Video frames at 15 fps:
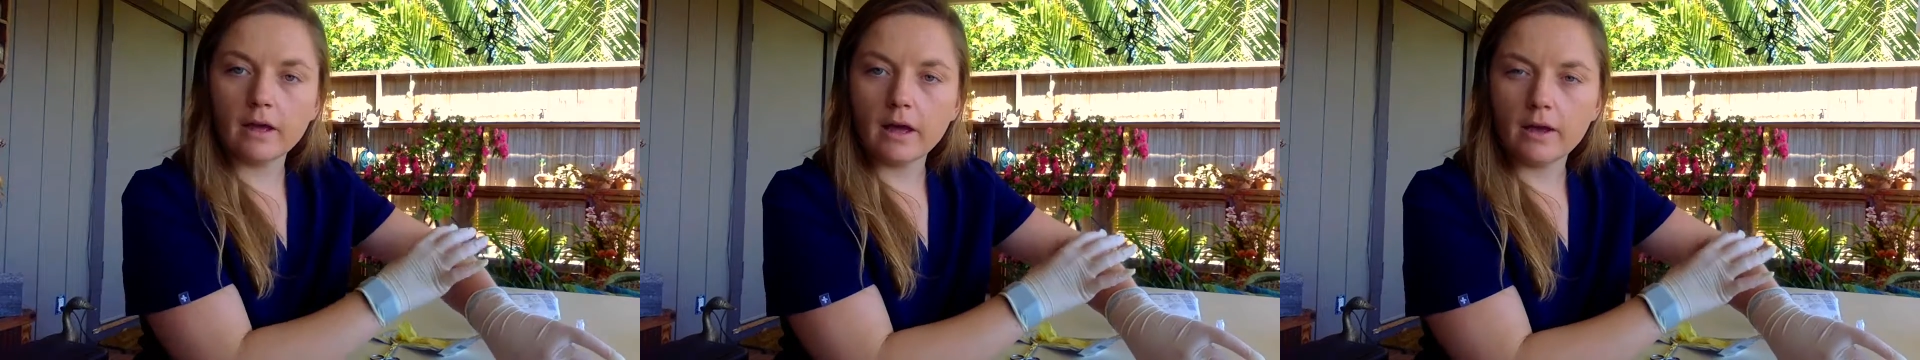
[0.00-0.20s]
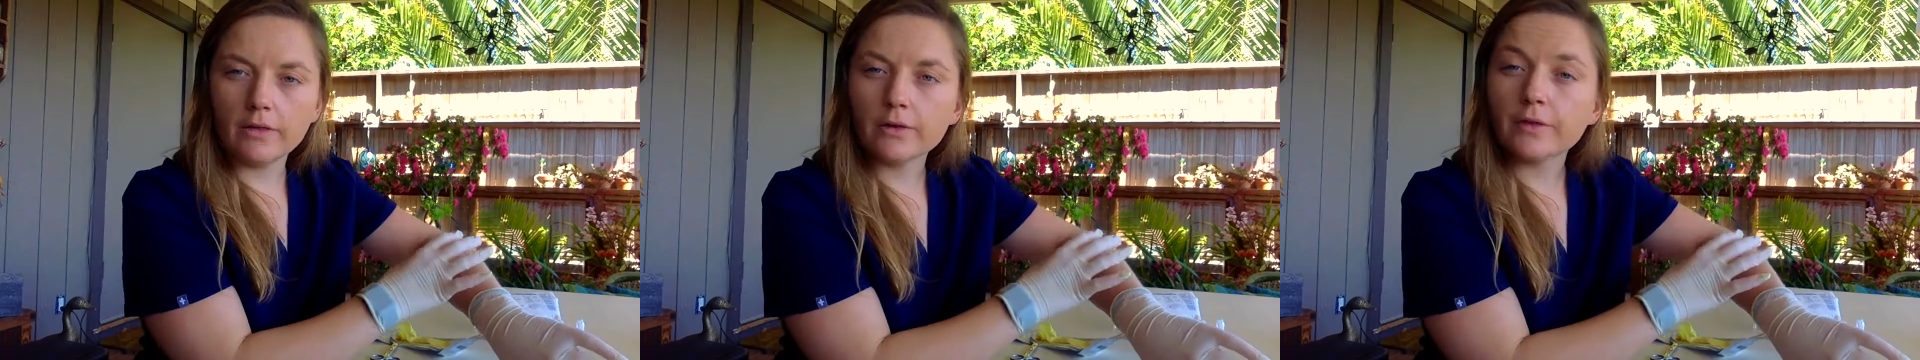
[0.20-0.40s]

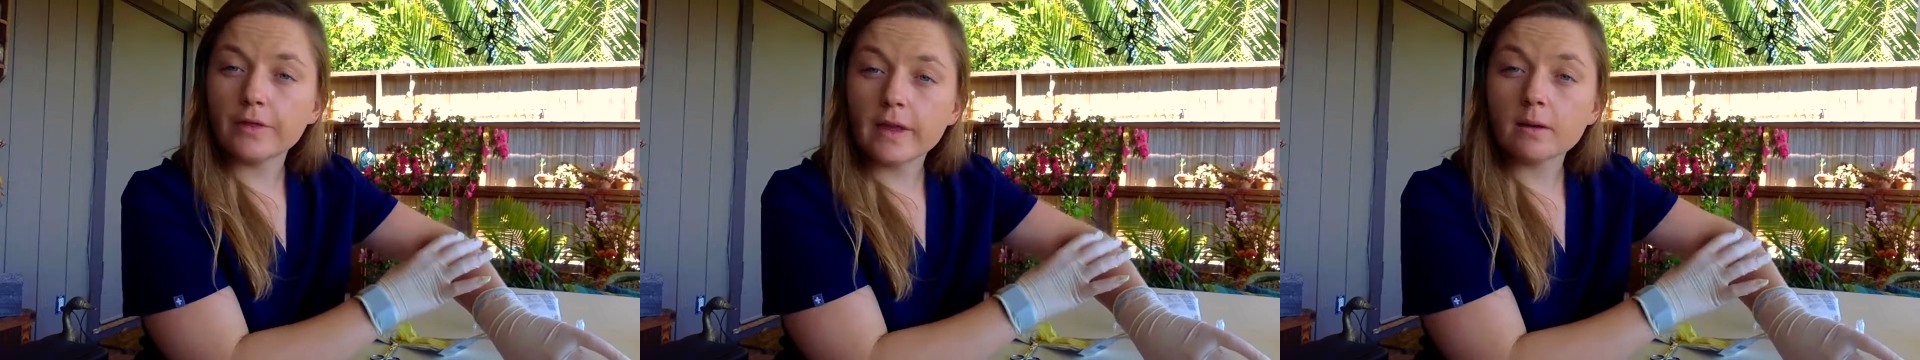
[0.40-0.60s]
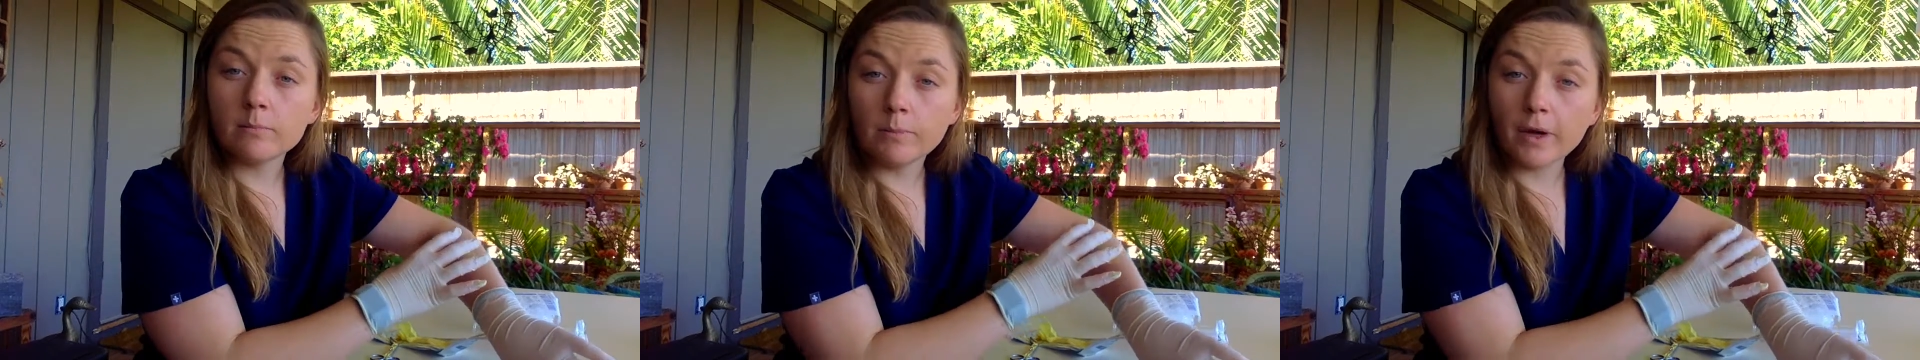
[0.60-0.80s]
other
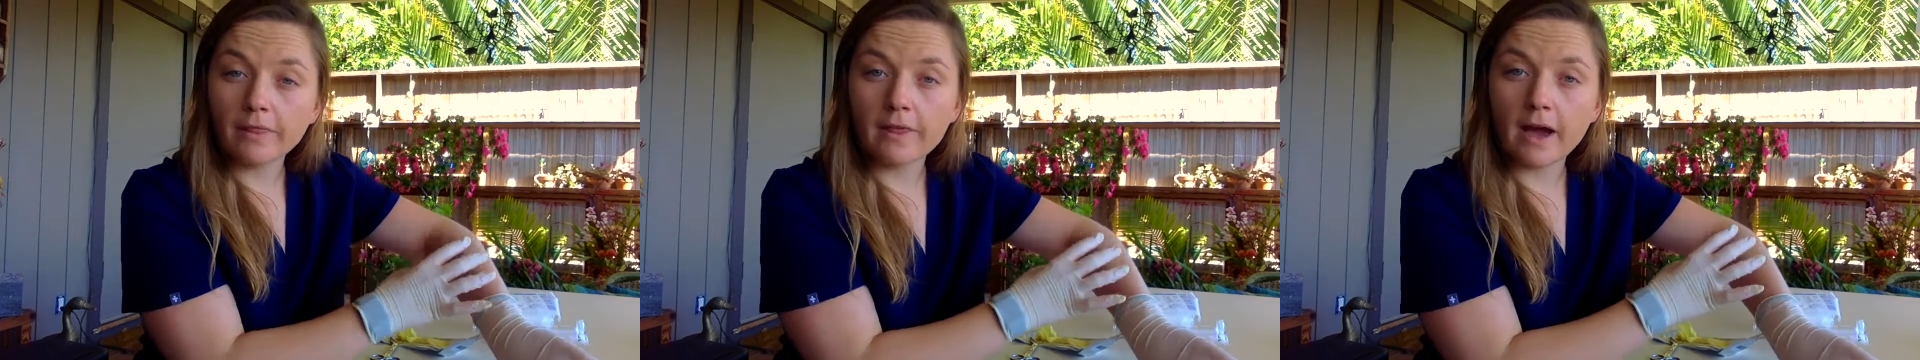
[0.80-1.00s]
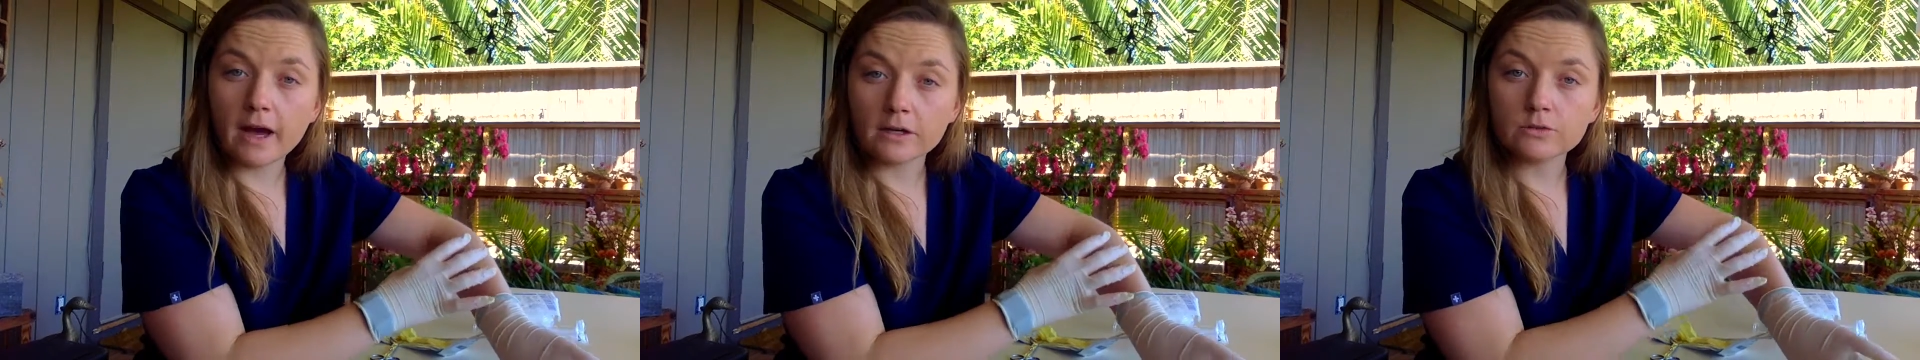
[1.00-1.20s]
thing but
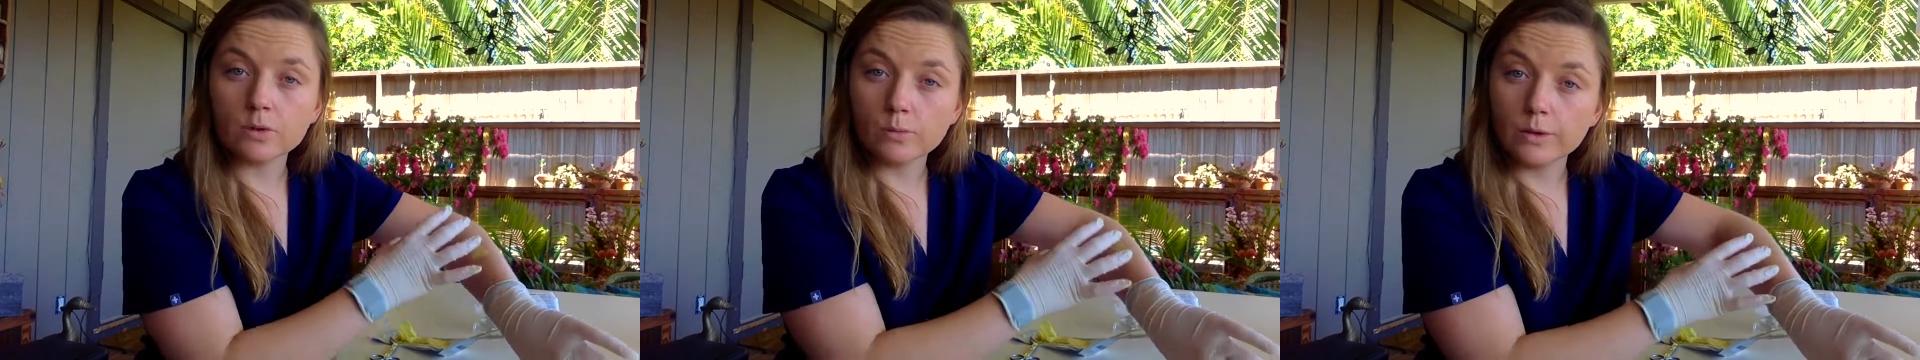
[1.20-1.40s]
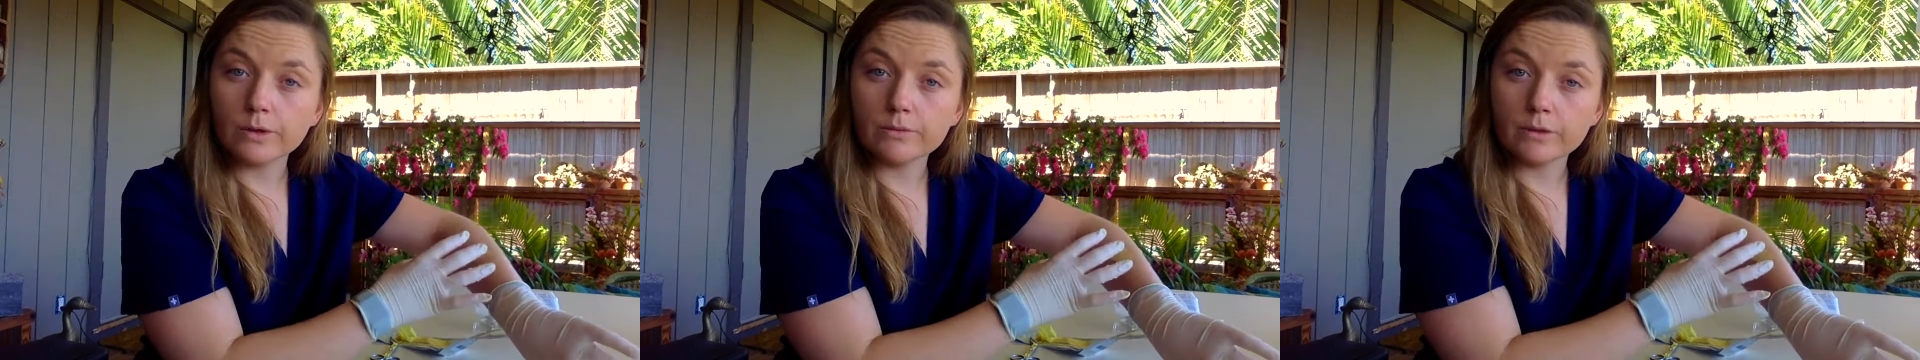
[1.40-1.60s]
the
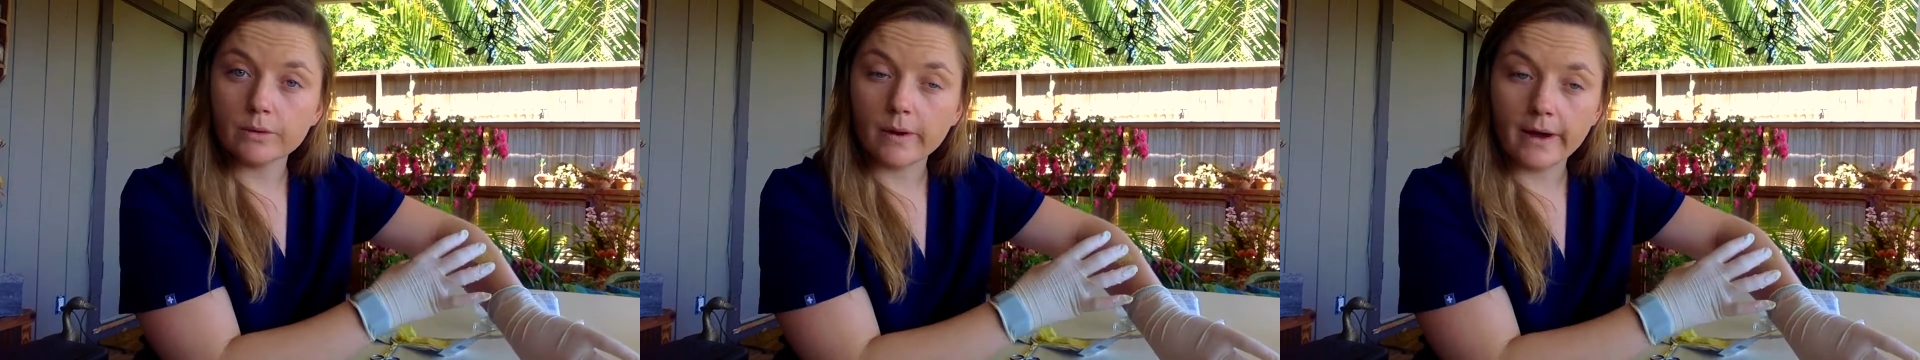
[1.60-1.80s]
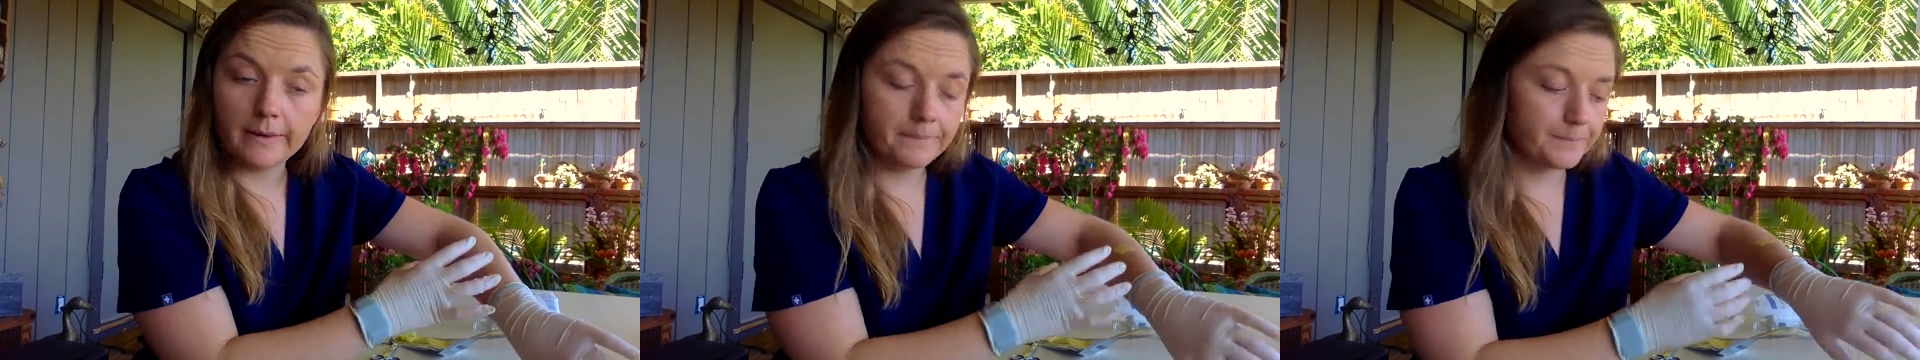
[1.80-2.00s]
actual wound,
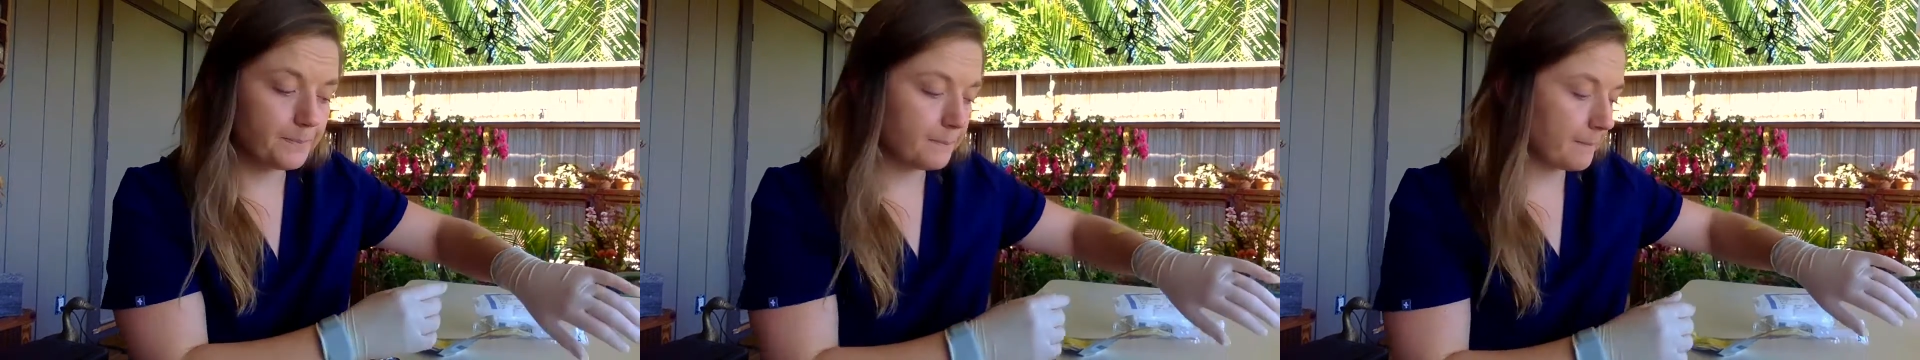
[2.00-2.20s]
okay?